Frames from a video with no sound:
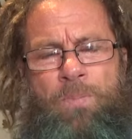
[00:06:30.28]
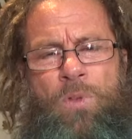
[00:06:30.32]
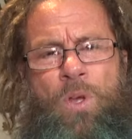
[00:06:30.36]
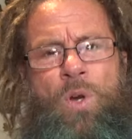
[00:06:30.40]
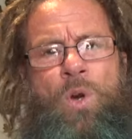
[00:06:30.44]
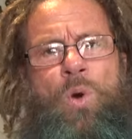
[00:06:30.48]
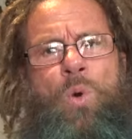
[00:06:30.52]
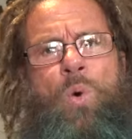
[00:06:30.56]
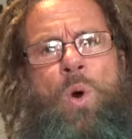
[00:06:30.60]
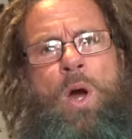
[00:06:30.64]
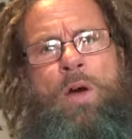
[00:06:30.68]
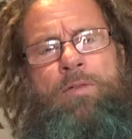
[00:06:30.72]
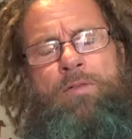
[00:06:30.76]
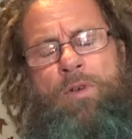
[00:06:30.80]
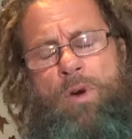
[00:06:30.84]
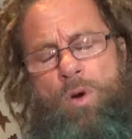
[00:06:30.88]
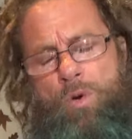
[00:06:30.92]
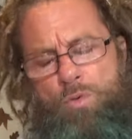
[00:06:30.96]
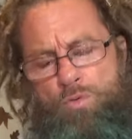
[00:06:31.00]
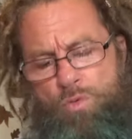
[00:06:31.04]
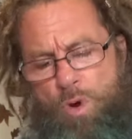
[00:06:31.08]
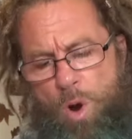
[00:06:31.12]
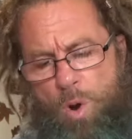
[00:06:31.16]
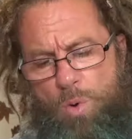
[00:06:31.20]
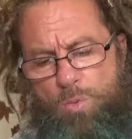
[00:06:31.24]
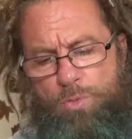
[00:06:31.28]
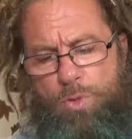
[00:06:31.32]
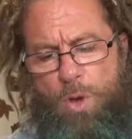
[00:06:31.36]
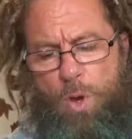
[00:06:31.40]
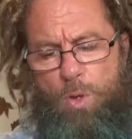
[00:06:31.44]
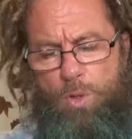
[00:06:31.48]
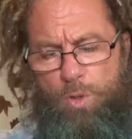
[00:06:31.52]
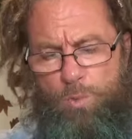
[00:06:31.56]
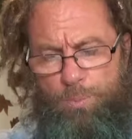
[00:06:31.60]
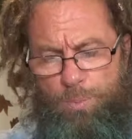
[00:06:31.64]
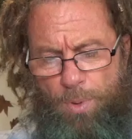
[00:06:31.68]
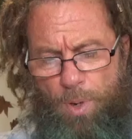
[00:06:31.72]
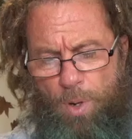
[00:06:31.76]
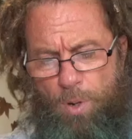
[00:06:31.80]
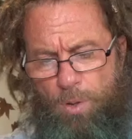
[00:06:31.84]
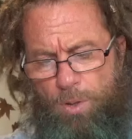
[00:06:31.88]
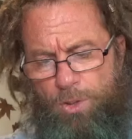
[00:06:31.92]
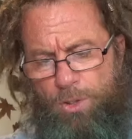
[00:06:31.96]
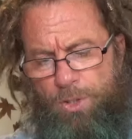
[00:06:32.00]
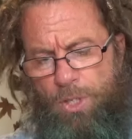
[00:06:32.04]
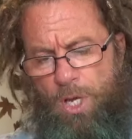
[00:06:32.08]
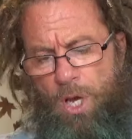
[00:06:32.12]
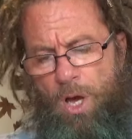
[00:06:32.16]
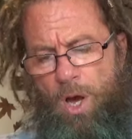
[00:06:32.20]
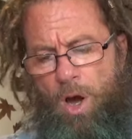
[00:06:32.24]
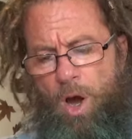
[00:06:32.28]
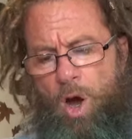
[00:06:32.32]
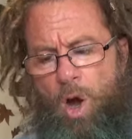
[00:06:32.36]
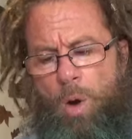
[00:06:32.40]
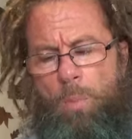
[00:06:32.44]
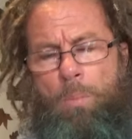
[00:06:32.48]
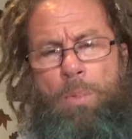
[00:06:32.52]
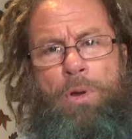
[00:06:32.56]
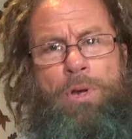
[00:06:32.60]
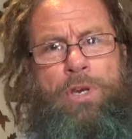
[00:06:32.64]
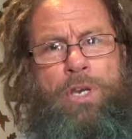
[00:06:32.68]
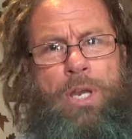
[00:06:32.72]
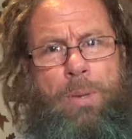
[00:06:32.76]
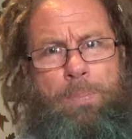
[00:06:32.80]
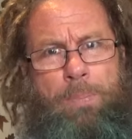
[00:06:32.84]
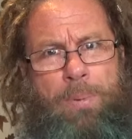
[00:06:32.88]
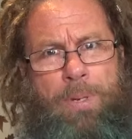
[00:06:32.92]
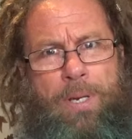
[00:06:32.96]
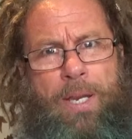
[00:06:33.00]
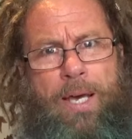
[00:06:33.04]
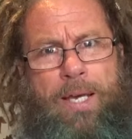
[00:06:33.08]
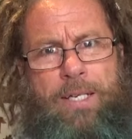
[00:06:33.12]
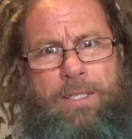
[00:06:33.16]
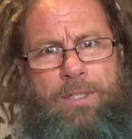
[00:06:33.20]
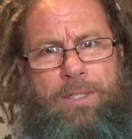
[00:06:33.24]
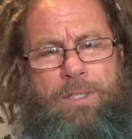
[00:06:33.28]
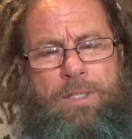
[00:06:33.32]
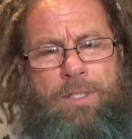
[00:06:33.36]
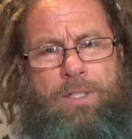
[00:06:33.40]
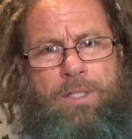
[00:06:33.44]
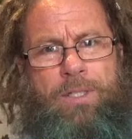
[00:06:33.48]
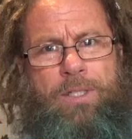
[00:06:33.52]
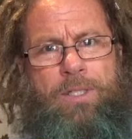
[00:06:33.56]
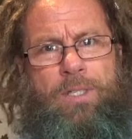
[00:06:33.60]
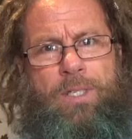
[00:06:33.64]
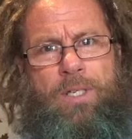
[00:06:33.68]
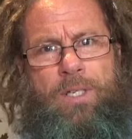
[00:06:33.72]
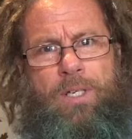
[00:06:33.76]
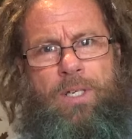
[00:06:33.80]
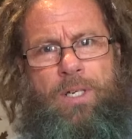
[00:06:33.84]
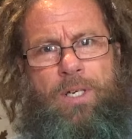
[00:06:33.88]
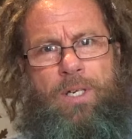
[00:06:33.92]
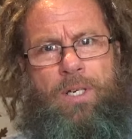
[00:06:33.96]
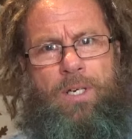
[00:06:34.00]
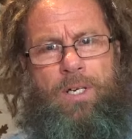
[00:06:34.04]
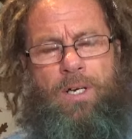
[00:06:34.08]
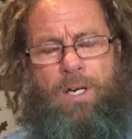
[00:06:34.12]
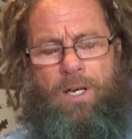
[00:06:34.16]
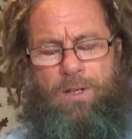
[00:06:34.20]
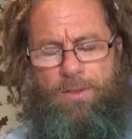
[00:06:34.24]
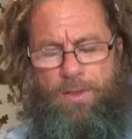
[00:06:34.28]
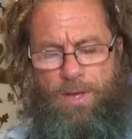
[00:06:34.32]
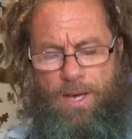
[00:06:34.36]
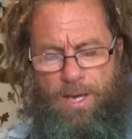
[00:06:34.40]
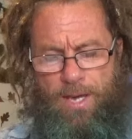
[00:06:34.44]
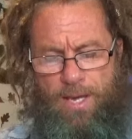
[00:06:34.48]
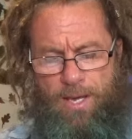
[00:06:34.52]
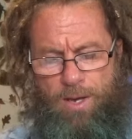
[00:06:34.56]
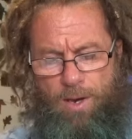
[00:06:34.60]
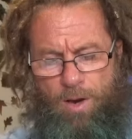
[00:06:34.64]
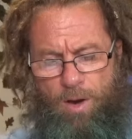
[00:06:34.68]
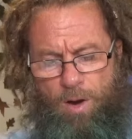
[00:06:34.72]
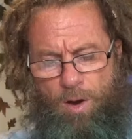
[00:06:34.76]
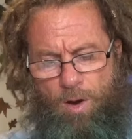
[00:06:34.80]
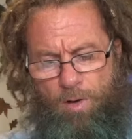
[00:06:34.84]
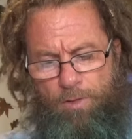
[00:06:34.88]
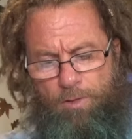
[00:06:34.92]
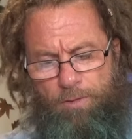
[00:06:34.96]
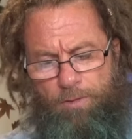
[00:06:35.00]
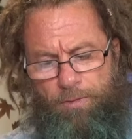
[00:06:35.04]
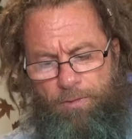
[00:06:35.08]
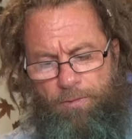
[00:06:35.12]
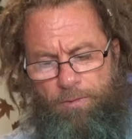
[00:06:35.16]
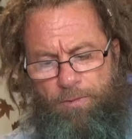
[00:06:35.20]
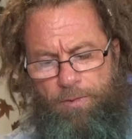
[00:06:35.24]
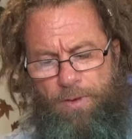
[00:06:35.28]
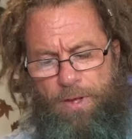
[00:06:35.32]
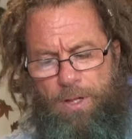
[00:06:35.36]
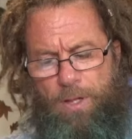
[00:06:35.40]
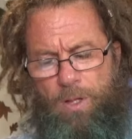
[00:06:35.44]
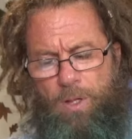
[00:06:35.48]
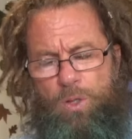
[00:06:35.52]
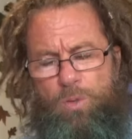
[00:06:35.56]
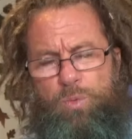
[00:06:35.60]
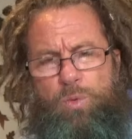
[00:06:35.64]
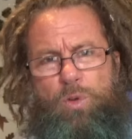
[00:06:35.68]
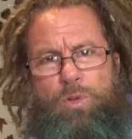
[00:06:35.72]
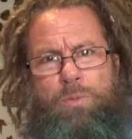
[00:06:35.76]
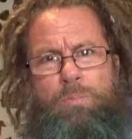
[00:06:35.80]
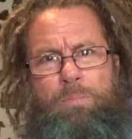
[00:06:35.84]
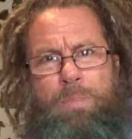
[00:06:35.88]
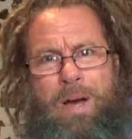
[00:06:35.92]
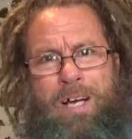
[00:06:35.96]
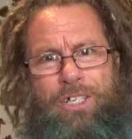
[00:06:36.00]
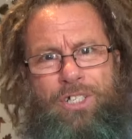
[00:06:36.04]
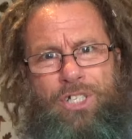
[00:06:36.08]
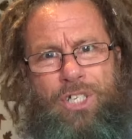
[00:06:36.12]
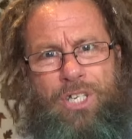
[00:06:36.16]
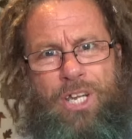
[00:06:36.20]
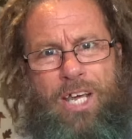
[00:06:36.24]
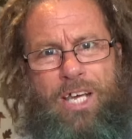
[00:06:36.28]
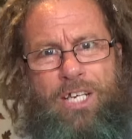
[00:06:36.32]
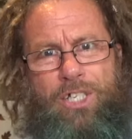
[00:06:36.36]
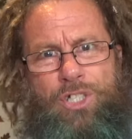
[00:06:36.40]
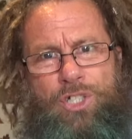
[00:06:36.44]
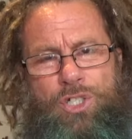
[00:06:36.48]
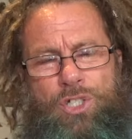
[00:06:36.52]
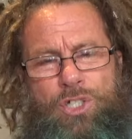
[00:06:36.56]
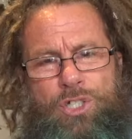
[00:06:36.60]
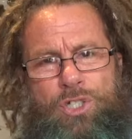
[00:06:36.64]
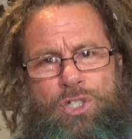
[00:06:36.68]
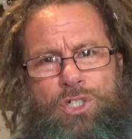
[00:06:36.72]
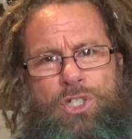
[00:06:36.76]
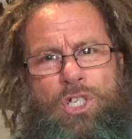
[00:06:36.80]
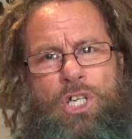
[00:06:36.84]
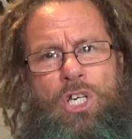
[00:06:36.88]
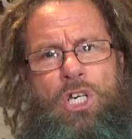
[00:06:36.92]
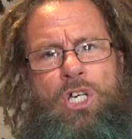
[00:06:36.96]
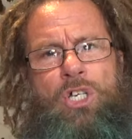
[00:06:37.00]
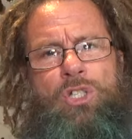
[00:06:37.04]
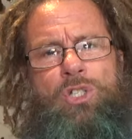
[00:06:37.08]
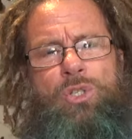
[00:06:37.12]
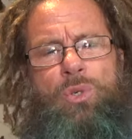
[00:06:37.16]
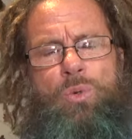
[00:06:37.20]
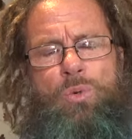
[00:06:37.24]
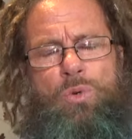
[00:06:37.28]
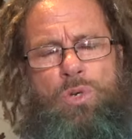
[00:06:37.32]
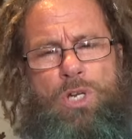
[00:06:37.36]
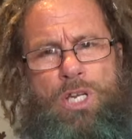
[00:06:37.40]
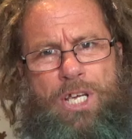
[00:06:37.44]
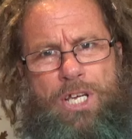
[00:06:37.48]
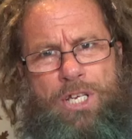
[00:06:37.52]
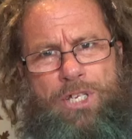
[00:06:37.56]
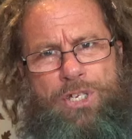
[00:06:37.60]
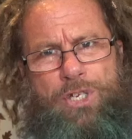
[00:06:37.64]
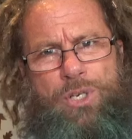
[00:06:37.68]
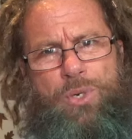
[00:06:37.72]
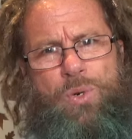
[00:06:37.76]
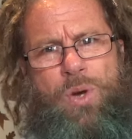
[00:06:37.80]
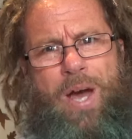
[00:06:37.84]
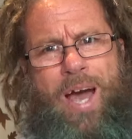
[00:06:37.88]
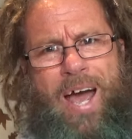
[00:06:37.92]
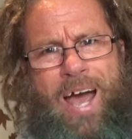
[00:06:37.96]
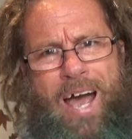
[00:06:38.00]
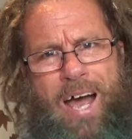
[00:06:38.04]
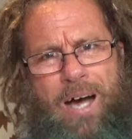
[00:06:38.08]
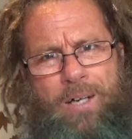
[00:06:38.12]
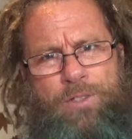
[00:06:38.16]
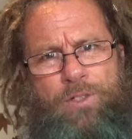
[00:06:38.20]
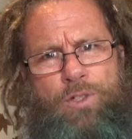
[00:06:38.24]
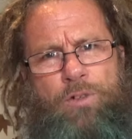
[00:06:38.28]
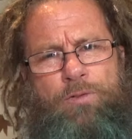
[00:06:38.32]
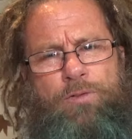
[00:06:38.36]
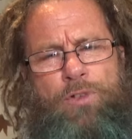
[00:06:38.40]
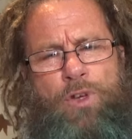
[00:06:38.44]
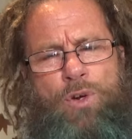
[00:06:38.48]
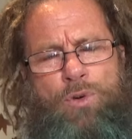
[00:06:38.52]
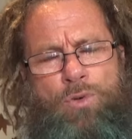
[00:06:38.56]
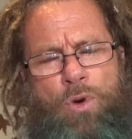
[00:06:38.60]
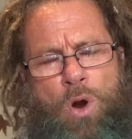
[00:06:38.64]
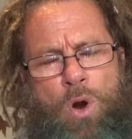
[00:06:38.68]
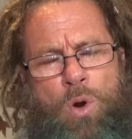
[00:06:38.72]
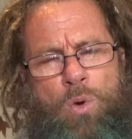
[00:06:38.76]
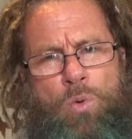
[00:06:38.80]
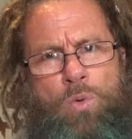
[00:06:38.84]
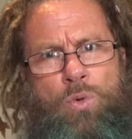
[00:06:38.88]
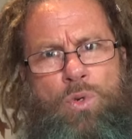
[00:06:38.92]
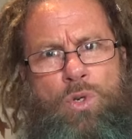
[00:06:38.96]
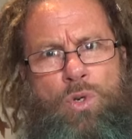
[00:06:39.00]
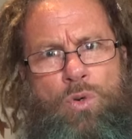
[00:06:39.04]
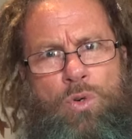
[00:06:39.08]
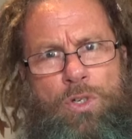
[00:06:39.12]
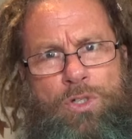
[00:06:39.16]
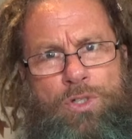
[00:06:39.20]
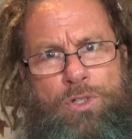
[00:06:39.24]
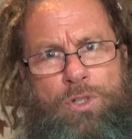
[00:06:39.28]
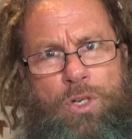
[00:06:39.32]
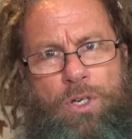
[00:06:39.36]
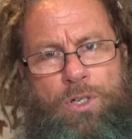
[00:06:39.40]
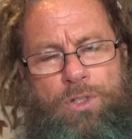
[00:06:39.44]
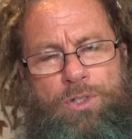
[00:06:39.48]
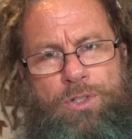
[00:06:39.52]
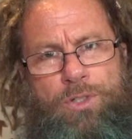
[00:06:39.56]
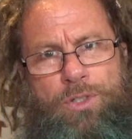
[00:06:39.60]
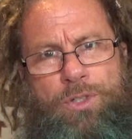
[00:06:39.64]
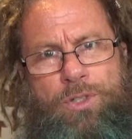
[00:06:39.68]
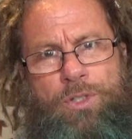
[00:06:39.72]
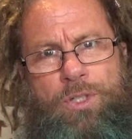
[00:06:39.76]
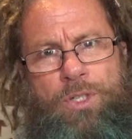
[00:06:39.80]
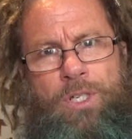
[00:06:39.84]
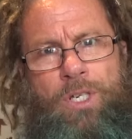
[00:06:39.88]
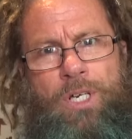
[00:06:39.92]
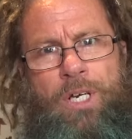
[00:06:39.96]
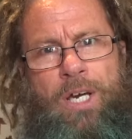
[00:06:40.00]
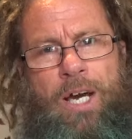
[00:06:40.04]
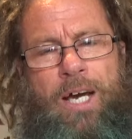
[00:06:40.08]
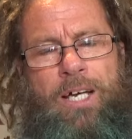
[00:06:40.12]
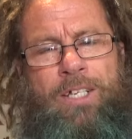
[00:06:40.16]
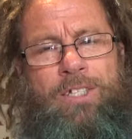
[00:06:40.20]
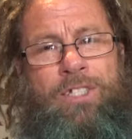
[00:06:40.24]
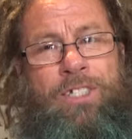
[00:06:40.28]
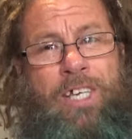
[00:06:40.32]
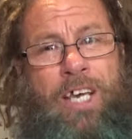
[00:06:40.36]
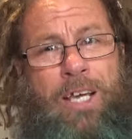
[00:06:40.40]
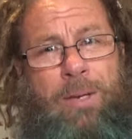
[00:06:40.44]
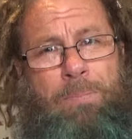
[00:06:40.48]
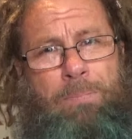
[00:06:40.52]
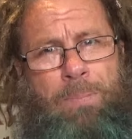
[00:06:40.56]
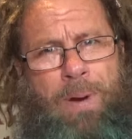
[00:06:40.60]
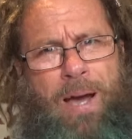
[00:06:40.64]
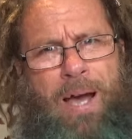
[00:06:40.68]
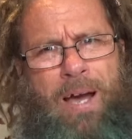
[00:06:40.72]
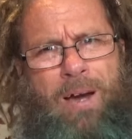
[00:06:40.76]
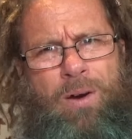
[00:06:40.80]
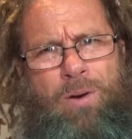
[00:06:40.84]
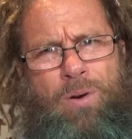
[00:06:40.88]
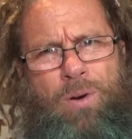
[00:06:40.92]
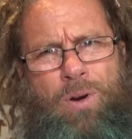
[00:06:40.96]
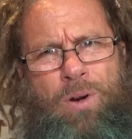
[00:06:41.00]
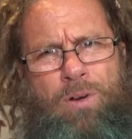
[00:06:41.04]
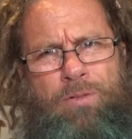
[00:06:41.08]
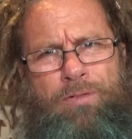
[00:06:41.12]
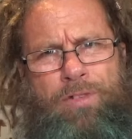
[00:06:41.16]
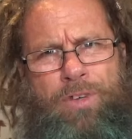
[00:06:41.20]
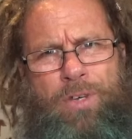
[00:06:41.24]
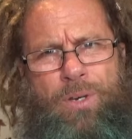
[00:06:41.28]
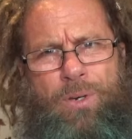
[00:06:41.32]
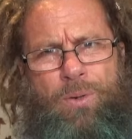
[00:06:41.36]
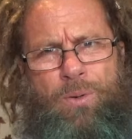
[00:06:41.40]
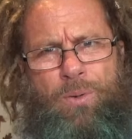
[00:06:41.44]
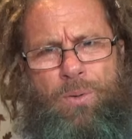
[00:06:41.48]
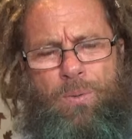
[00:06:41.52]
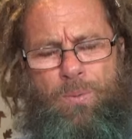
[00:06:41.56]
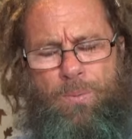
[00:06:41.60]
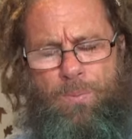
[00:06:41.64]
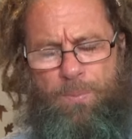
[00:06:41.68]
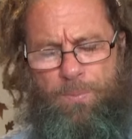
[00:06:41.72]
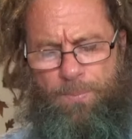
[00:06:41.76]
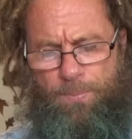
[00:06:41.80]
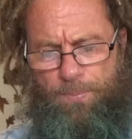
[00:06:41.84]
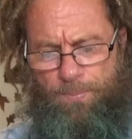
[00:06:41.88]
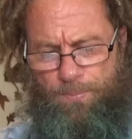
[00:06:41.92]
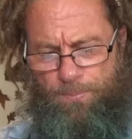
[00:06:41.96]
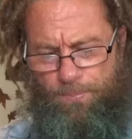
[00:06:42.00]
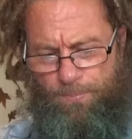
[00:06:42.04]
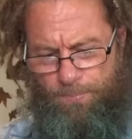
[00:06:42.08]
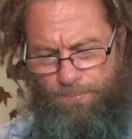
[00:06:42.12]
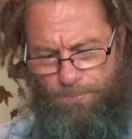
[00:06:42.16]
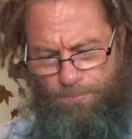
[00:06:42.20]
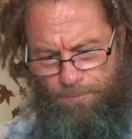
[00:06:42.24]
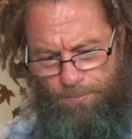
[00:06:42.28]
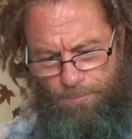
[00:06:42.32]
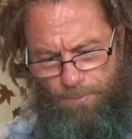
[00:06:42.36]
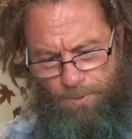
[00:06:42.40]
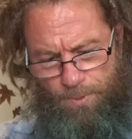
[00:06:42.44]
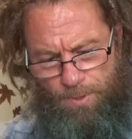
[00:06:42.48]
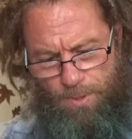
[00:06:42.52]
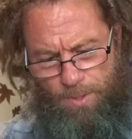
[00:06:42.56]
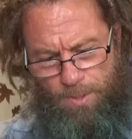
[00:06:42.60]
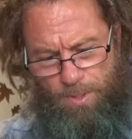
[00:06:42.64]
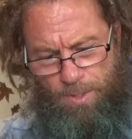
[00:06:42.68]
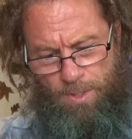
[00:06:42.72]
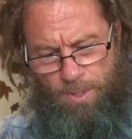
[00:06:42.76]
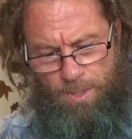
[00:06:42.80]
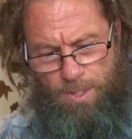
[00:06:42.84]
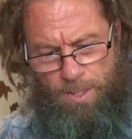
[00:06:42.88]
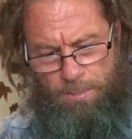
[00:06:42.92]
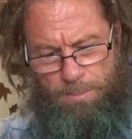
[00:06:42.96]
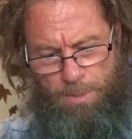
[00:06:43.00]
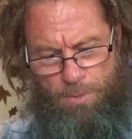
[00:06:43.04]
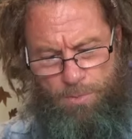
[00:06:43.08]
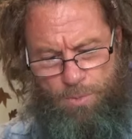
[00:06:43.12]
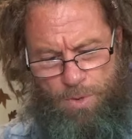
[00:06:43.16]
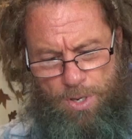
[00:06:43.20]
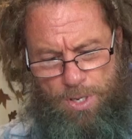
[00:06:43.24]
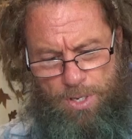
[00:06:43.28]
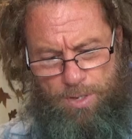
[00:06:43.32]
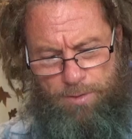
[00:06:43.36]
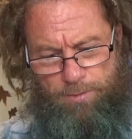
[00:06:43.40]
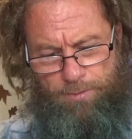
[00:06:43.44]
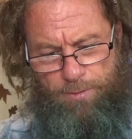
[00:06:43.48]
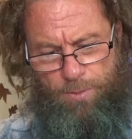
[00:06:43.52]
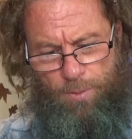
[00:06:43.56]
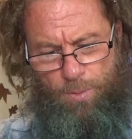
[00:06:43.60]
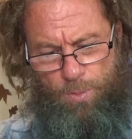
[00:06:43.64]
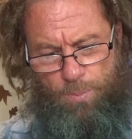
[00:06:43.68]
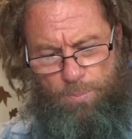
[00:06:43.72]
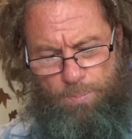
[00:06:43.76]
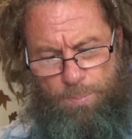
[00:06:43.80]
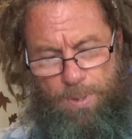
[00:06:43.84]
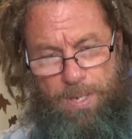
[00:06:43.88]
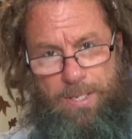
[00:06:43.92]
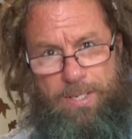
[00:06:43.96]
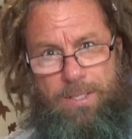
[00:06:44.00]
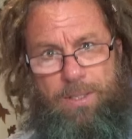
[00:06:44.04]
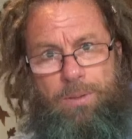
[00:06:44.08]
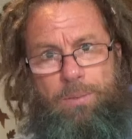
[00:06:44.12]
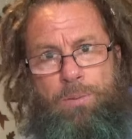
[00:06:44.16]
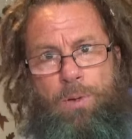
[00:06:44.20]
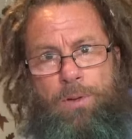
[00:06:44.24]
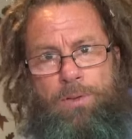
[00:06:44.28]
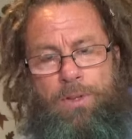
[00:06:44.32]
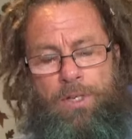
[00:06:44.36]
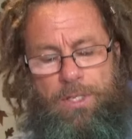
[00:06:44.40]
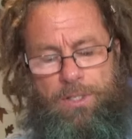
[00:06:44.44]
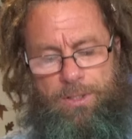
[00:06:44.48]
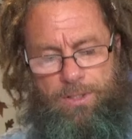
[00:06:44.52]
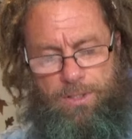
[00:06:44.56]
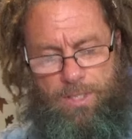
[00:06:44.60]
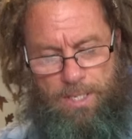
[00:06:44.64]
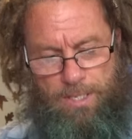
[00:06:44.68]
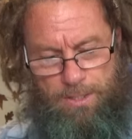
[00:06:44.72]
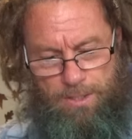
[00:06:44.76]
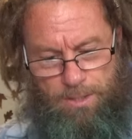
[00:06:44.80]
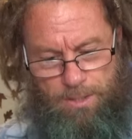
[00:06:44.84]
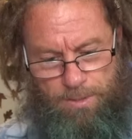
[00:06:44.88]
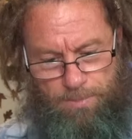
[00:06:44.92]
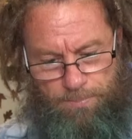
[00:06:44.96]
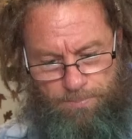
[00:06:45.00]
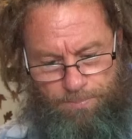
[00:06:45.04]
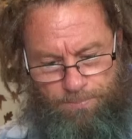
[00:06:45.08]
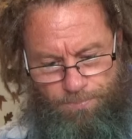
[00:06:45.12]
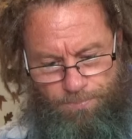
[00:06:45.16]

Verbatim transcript: Whoever wrote those books are manipulators. They are filled with machinations to lead you out of your own Christos and take power over you. Let me read a few bits what this says.